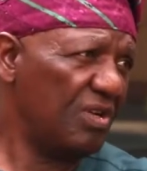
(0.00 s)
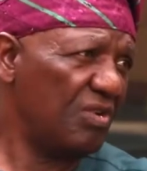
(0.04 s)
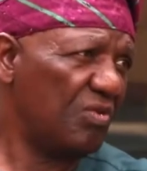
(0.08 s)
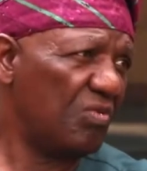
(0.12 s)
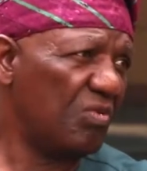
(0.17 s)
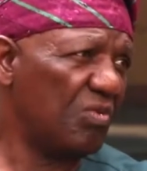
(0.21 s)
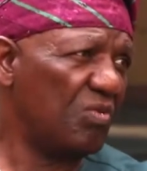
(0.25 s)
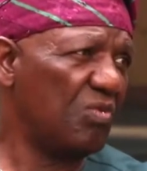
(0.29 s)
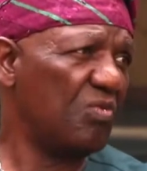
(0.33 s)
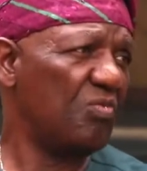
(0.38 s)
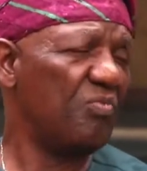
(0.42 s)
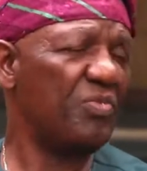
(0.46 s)
We
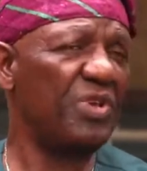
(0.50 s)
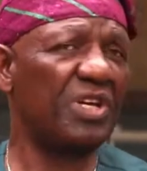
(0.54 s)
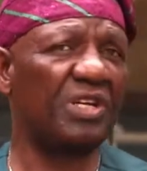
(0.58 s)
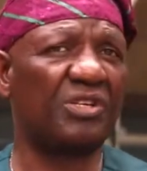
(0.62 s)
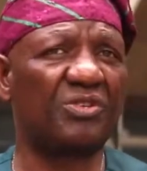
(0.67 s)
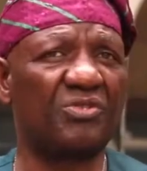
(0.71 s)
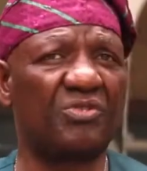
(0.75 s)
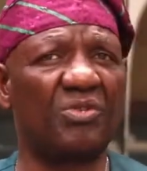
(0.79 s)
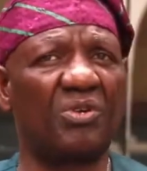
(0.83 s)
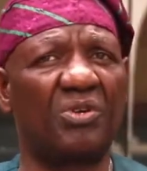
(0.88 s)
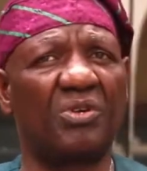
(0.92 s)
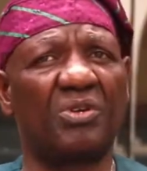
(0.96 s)
will make
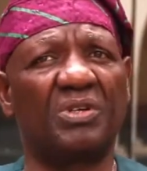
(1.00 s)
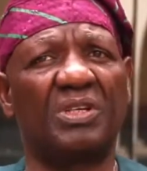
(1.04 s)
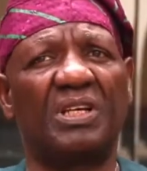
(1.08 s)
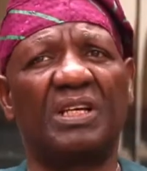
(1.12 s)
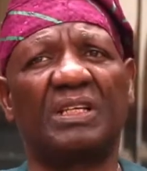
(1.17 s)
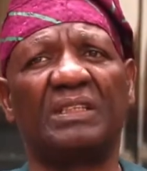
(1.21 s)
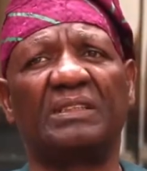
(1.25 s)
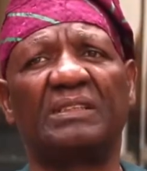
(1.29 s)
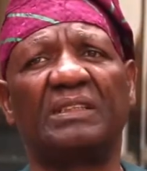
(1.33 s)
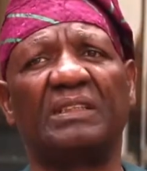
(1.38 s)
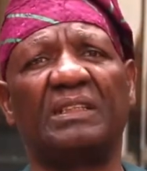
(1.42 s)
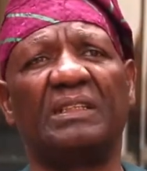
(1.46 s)
sure
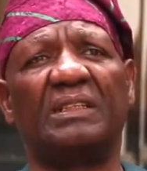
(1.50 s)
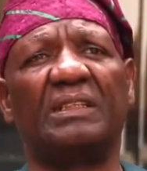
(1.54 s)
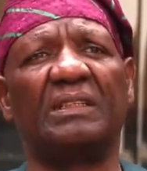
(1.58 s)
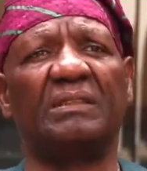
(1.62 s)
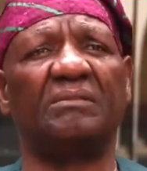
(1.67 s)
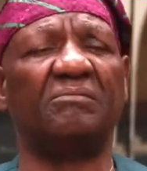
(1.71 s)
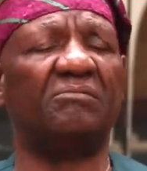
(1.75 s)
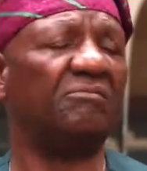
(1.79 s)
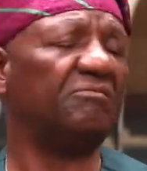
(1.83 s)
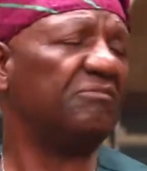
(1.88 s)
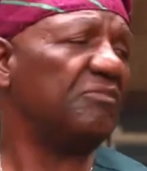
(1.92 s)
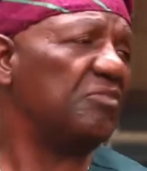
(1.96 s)

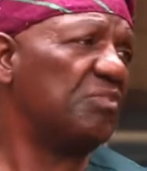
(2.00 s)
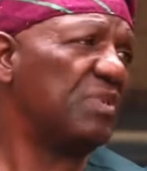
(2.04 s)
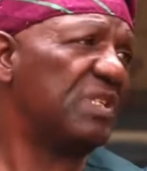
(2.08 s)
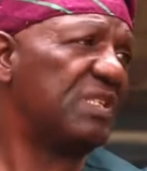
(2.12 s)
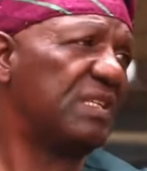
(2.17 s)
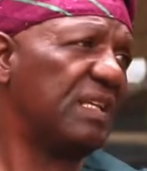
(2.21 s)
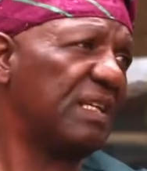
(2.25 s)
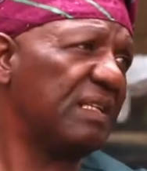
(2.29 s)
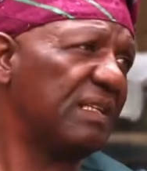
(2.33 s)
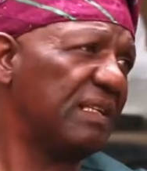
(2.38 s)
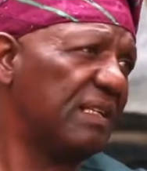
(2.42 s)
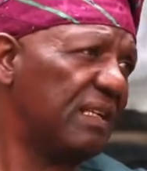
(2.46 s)
that we
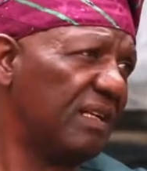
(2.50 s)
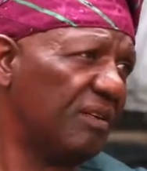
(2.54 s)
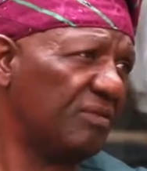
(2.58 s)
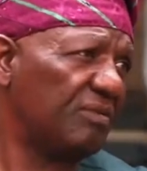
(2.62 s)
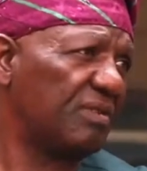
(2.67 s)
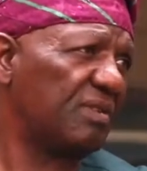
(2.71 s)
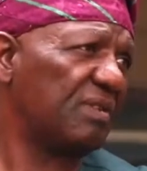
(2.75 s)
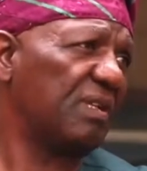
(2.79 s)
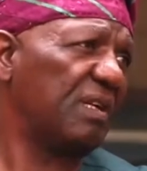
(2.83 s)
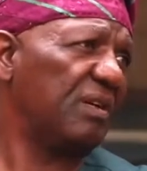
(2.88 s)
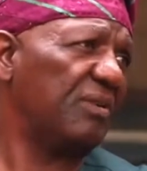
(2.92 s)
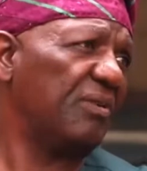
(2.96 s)
send
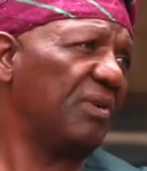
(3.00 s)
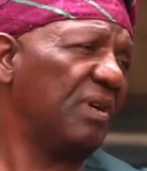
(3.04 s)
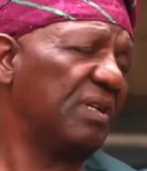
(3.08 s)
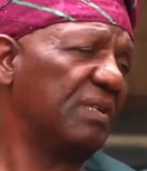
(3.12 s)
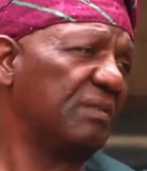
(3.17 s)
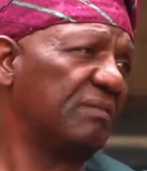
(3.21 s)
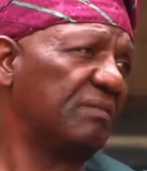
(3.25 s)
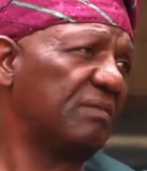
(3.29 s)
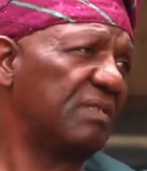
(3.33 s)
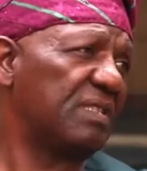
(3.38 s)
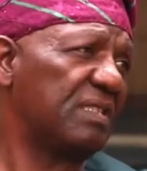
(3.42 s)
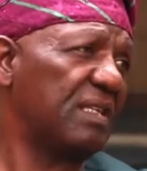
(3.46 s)
out our
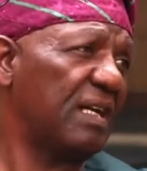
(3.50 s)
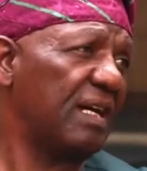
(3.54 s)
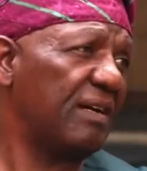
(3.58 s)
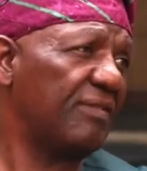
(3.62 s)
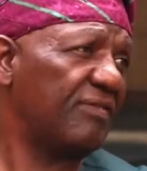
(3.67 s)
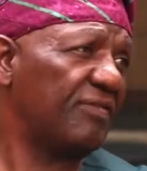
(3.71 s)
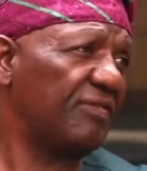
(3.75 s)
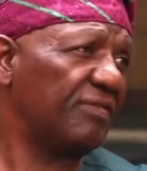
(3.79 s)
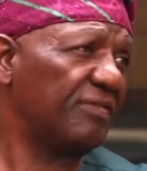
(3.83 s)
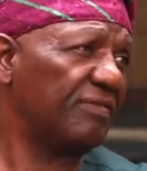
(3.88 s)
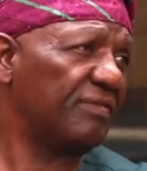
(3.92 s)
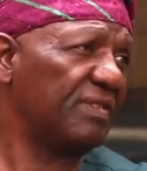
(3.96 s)

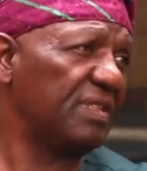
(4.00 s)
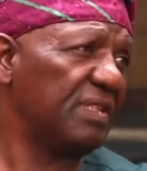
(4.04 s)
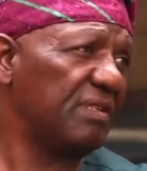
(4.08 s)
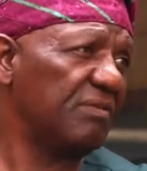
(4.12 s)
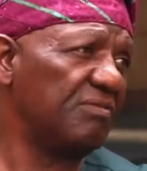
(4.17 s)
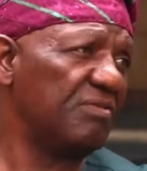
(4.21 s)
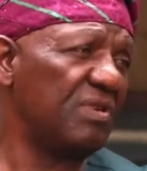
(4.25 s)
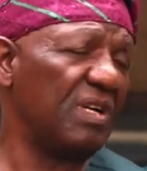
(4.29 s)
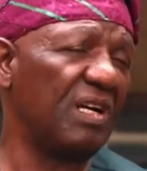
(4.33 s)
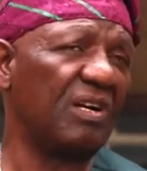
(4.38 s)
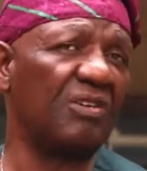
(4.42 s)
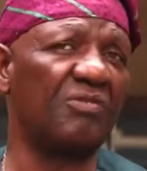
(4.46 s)
staff. They
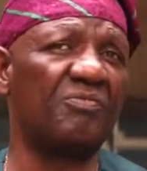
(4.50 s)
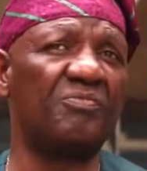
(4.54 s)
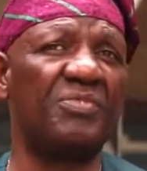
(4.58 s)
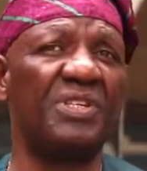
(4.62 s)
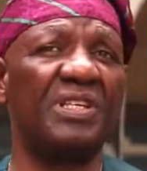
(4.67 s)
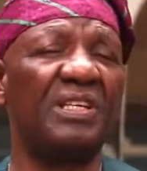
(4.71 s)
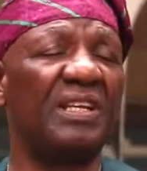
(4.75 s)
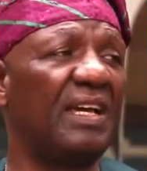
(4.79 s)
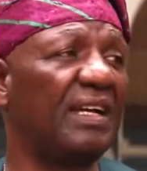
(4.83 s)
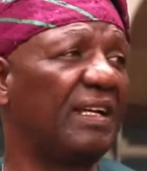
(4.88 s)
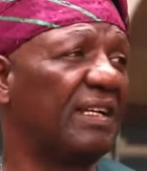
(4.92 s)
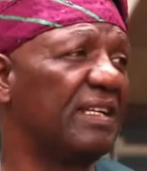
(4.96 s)
will now be
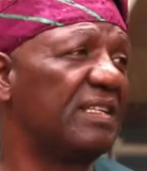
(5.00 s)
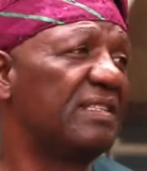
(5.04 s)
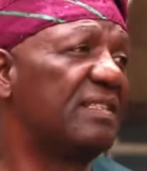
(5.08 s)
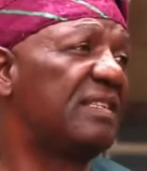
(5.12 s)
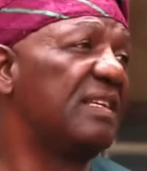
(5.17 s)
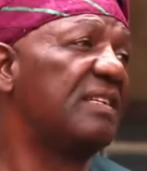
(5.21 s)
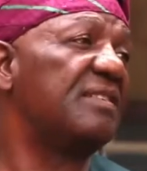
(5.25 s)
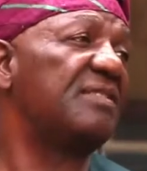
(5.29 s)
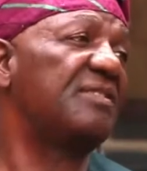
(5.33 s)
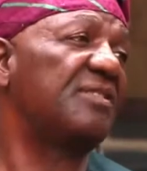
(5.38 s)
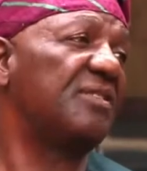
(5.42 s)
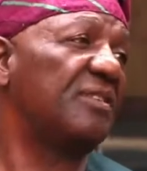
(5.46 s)
like
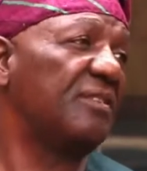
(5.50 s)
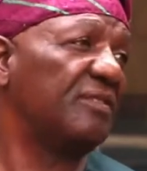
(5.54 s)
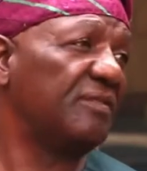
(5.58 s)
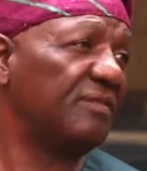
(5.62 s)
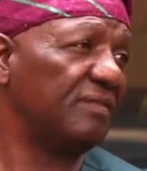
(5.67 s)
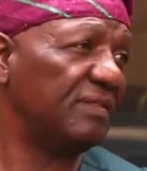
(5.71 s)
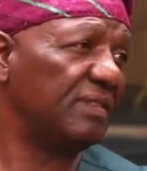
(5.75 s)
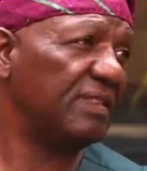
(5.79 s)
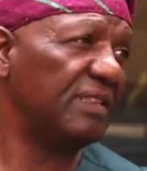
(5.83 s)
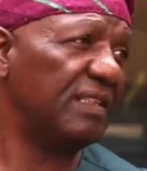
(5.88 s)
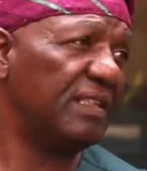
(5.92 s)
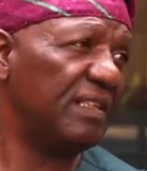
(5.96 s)
extension
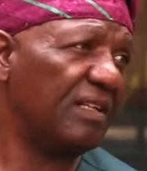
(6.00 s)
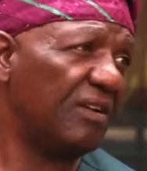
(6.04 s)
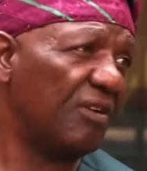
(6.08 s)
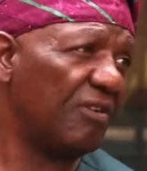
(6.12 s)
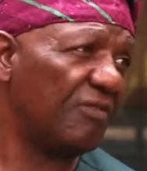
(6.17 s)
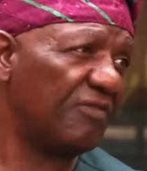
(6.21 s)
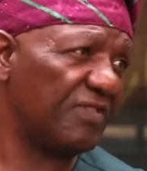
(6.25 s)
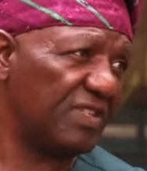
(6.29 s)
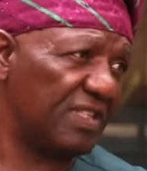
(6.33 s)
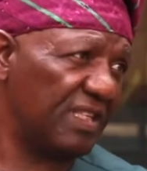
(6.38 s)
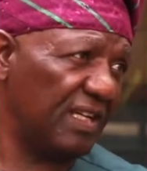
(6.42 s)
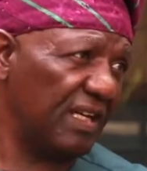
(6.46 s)

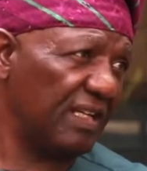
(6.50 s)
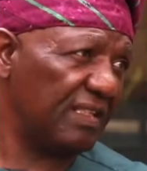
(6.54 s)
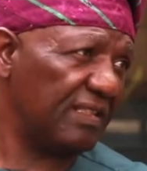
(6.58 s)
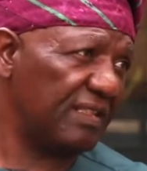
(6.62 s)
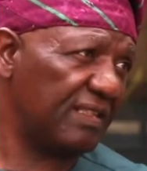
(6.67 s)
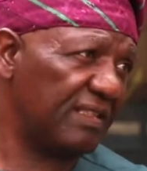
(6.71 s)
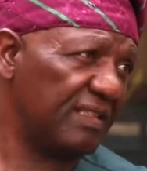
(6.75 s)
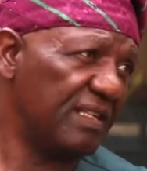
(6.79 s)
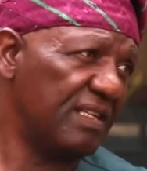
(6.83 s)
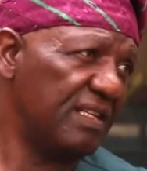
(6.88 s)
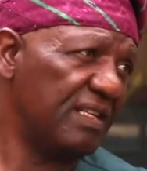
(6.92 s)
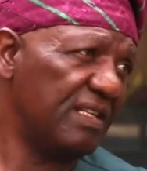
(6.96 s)

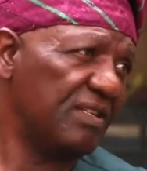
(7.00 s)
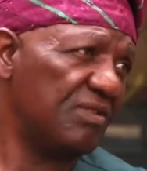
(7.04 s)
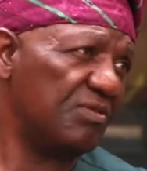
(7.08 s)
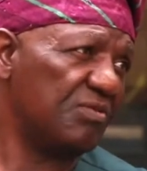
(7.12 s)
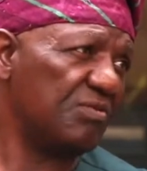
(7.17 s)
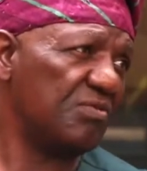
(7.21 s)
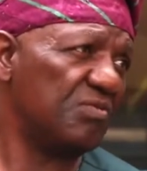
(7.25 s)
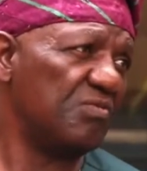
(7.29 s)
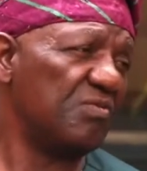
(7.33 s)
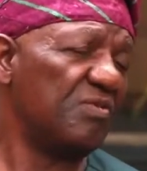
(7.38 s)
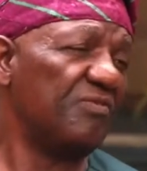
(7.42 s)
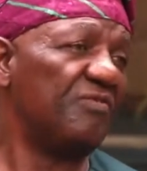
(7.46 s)
officers
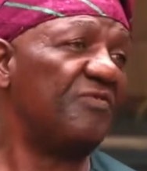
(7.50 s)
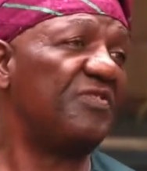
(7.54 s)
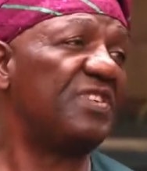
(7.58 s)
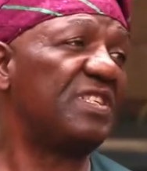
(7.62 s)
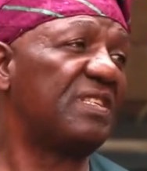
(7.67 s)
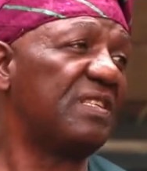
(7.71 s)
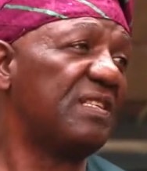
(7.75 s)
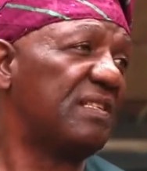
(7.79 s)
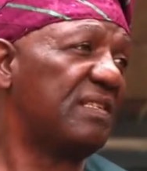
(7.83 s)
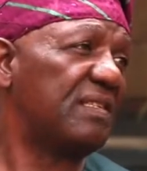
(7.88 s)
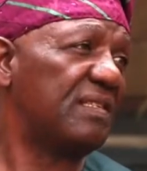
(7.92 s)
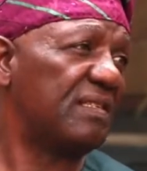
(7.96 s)
who will
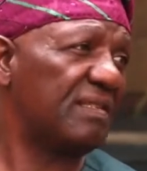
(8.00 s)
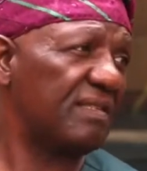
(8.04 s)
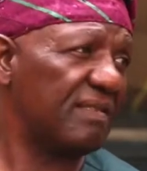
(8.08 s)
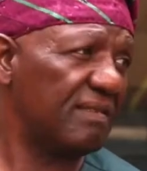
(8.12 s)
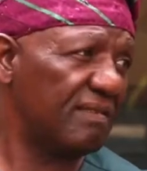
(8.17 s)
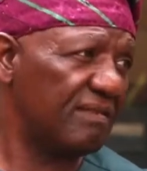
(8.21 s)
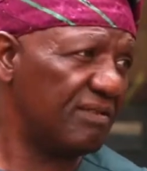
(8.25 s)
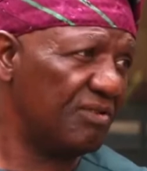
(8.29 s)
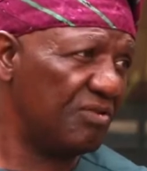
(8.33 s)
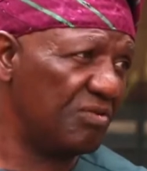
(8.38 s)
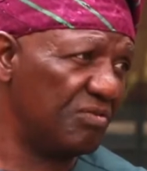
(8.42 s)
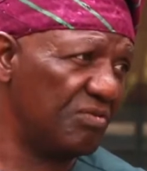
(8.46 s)
visit
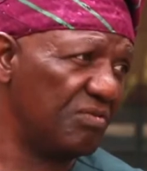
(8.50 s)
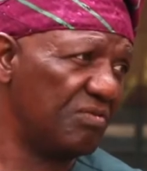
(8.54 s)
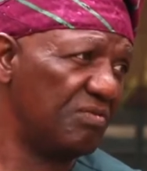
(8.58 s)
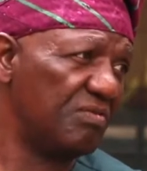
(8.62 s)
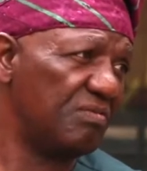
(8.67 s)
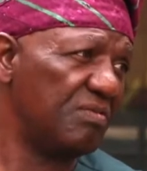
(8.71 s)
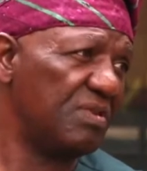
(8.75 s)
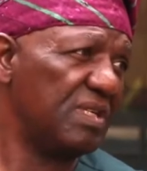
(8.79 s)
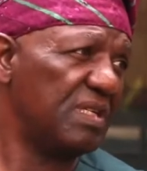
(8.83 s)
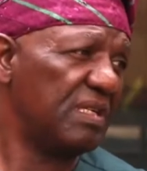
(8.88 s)
you